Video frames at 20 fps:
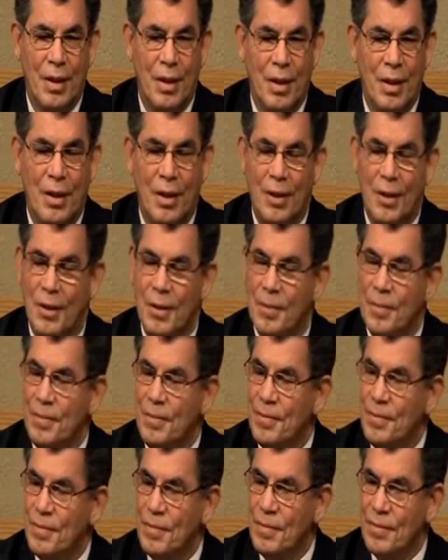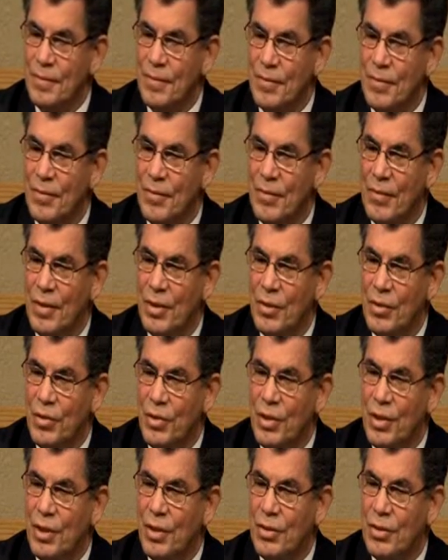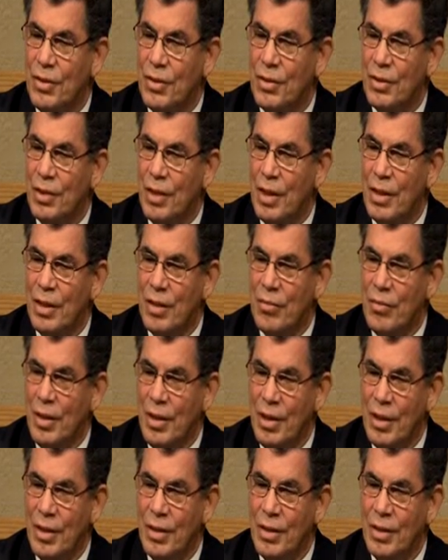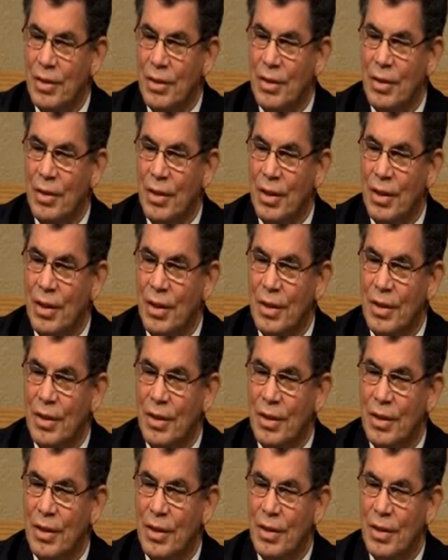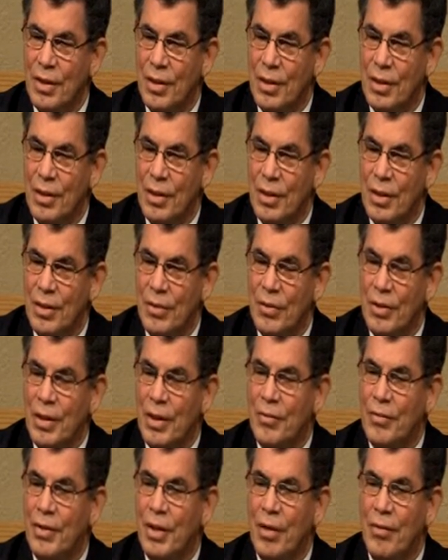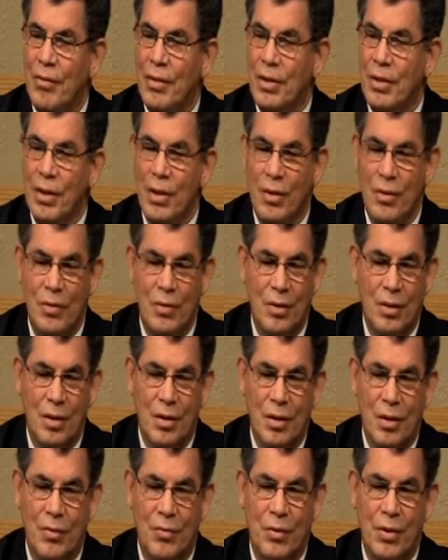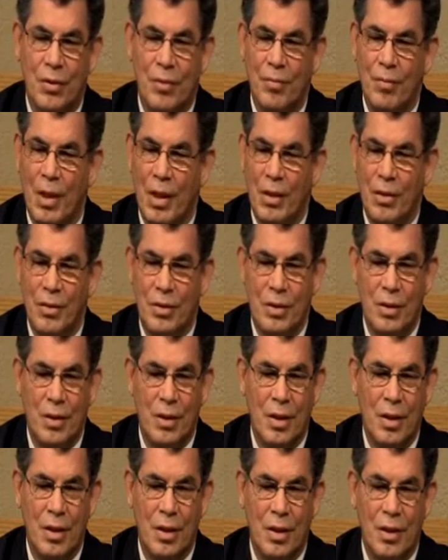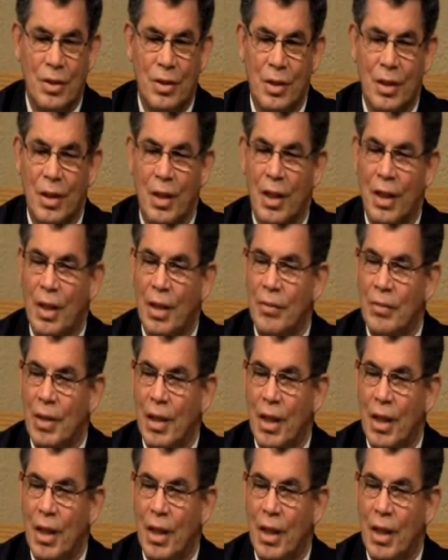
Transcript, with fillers: um, she is a saint of a lady today. You would have never known, if you met her today, that she ever